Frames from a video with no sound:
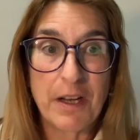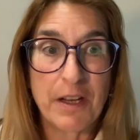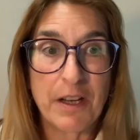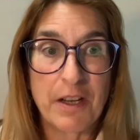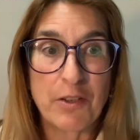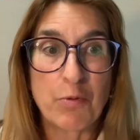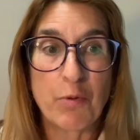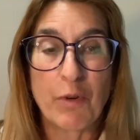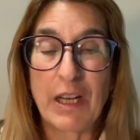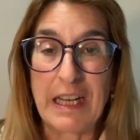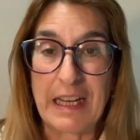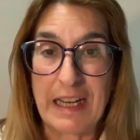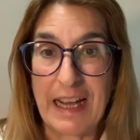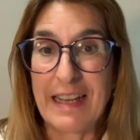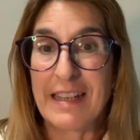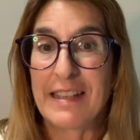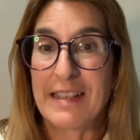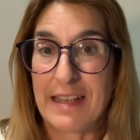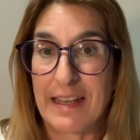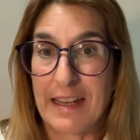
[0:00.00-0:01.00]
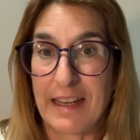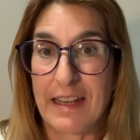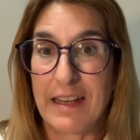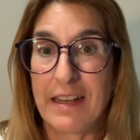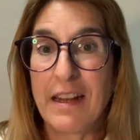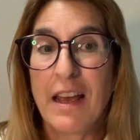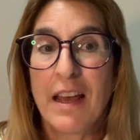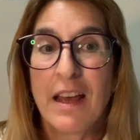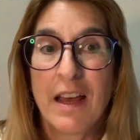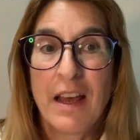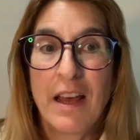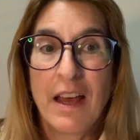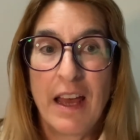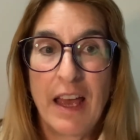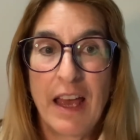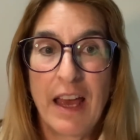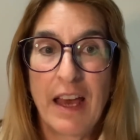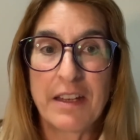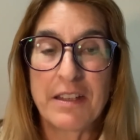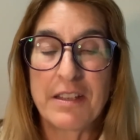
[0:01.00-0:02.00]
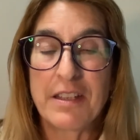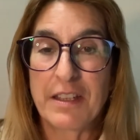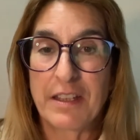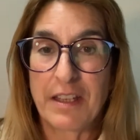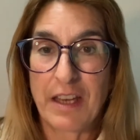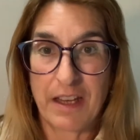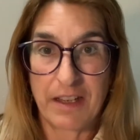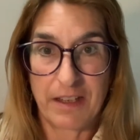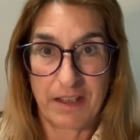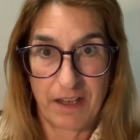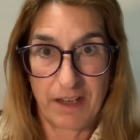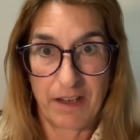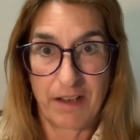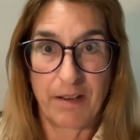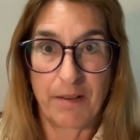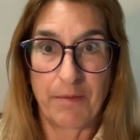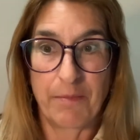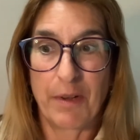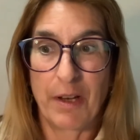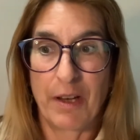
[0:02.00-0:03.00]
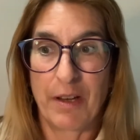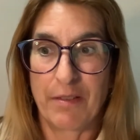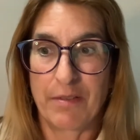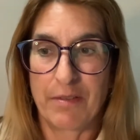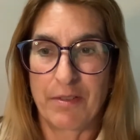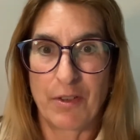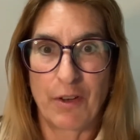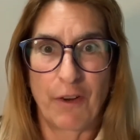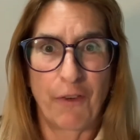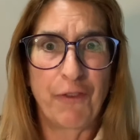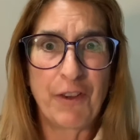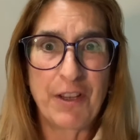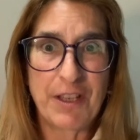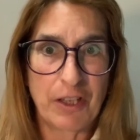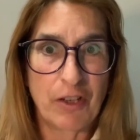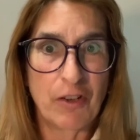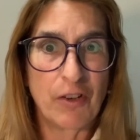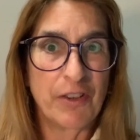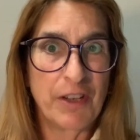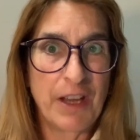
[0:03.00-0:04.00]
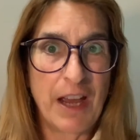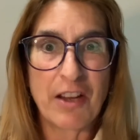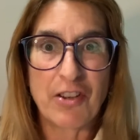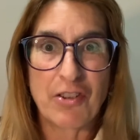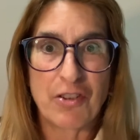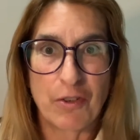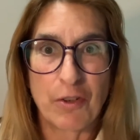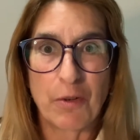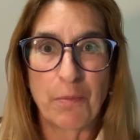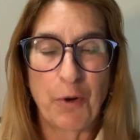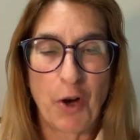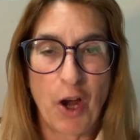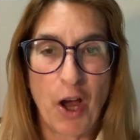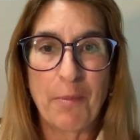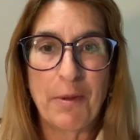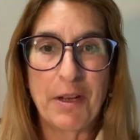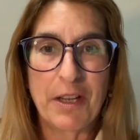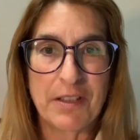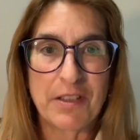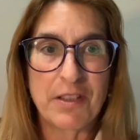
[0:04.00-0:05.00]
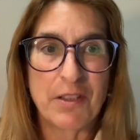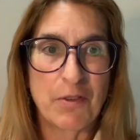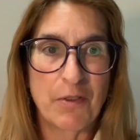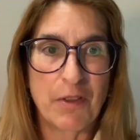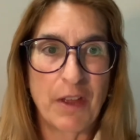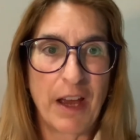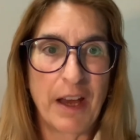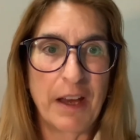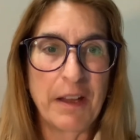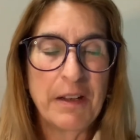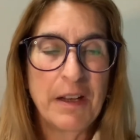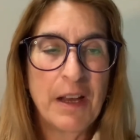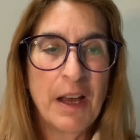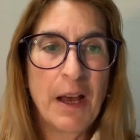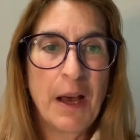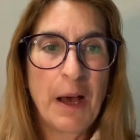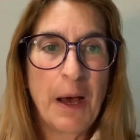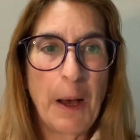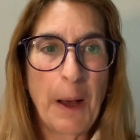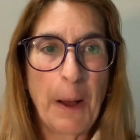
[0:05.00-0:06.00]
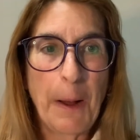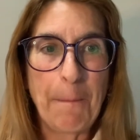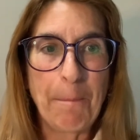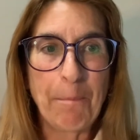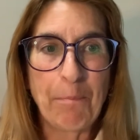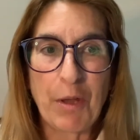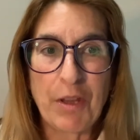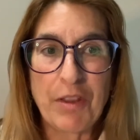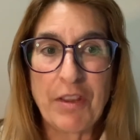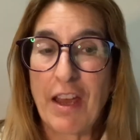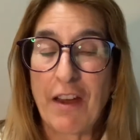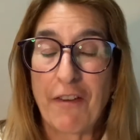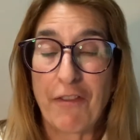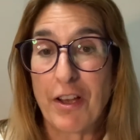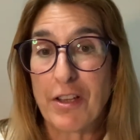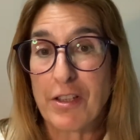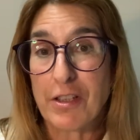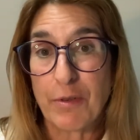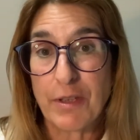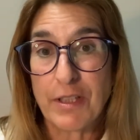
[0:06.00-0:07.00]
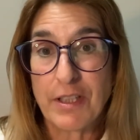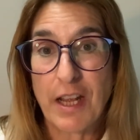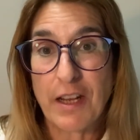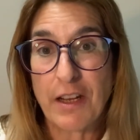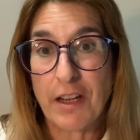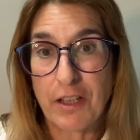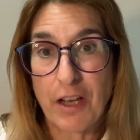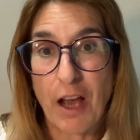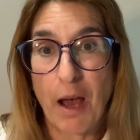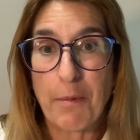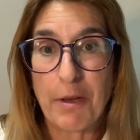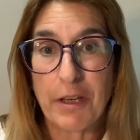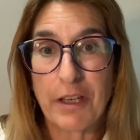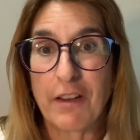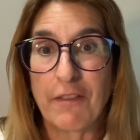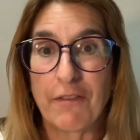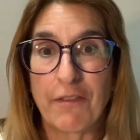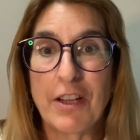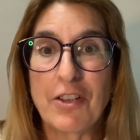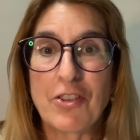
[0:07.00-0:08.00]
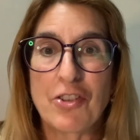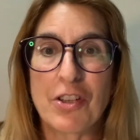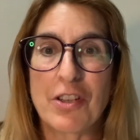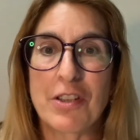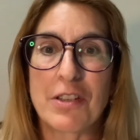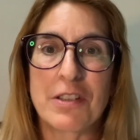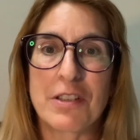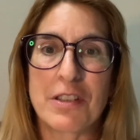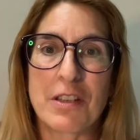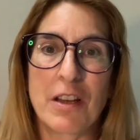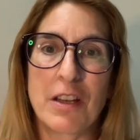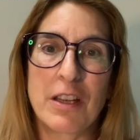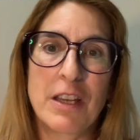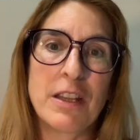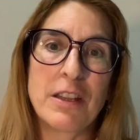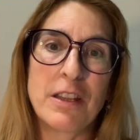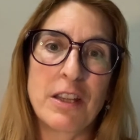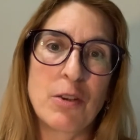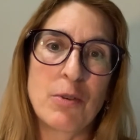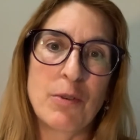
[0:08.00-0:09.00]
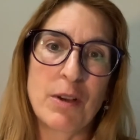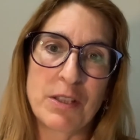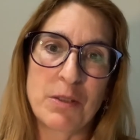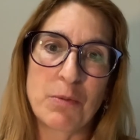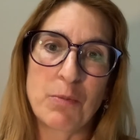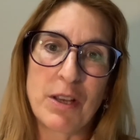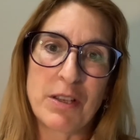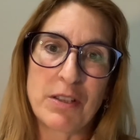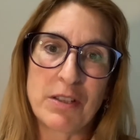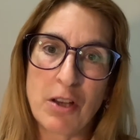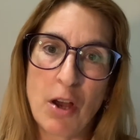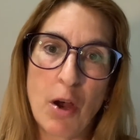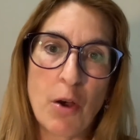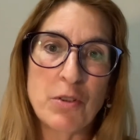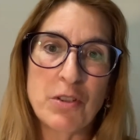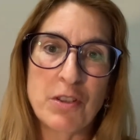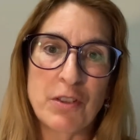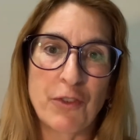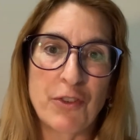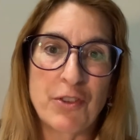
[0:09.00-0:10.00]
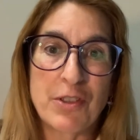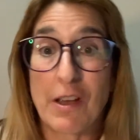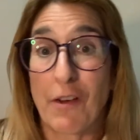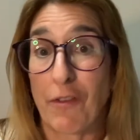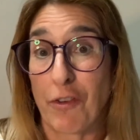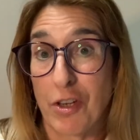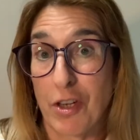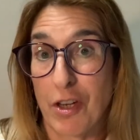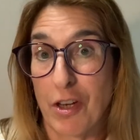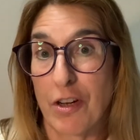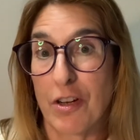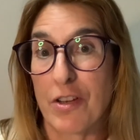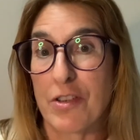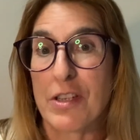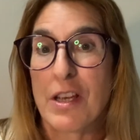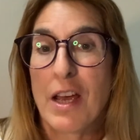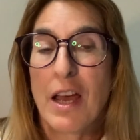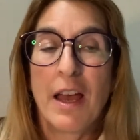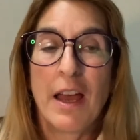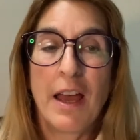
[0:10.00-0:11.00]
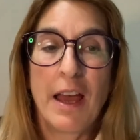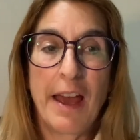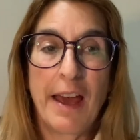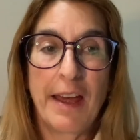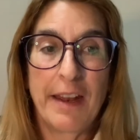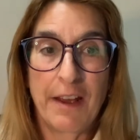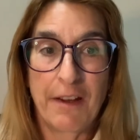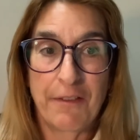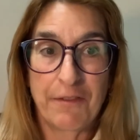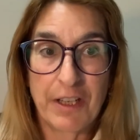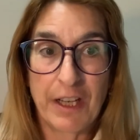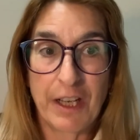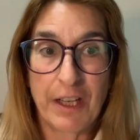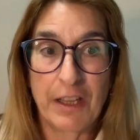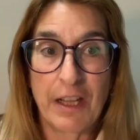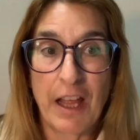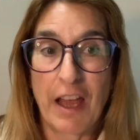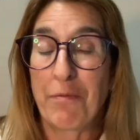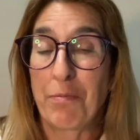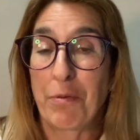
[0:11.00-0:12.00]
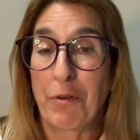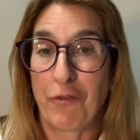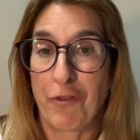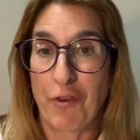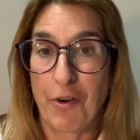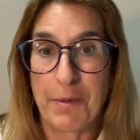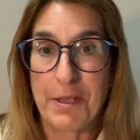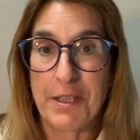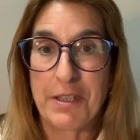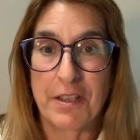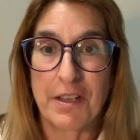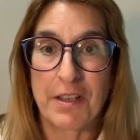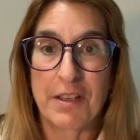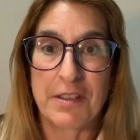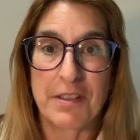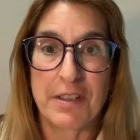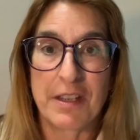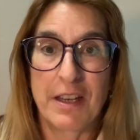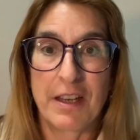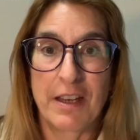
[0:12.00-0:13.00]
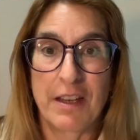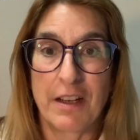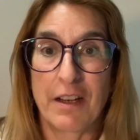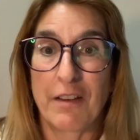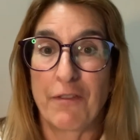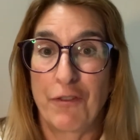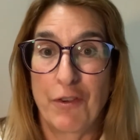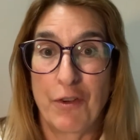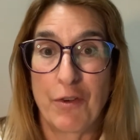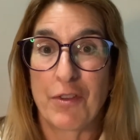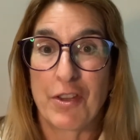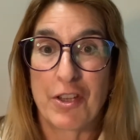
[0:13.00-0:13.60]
in 2019 and did get a sort of physical national prominence through that. But they have also attended comic conventions in the U.S. West Coast for several years and have done live performances in a few of the